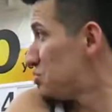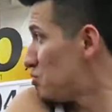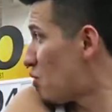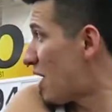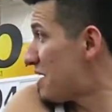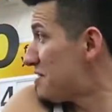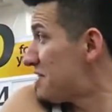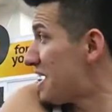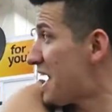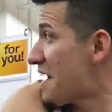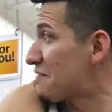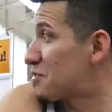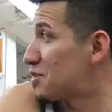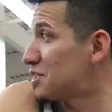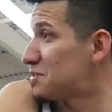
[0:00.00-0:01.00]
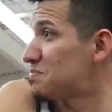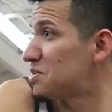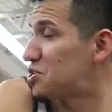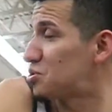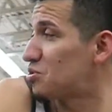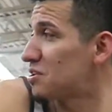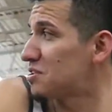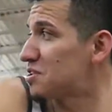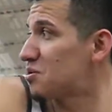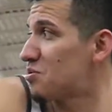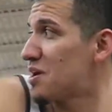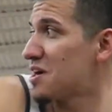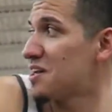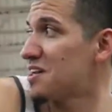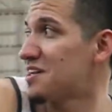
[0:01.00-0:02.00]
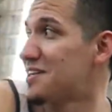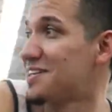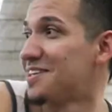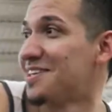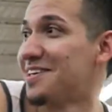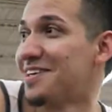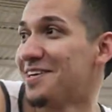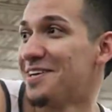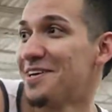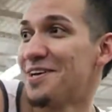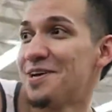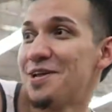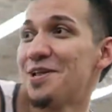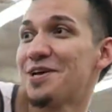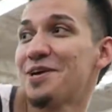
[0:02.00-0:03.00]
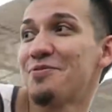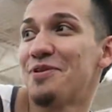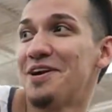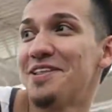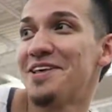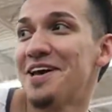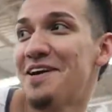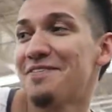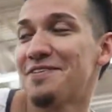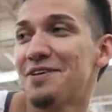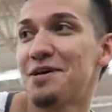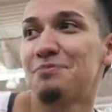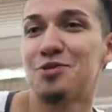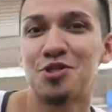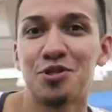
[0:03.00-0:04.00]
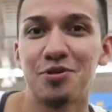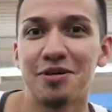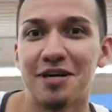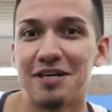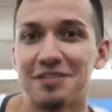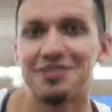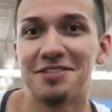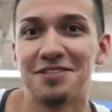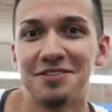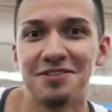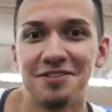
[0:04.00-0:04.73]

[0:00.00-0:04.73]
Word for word: Dude, why did they have Christmas trees already? Look at why do they have, I'm gonna show you guys.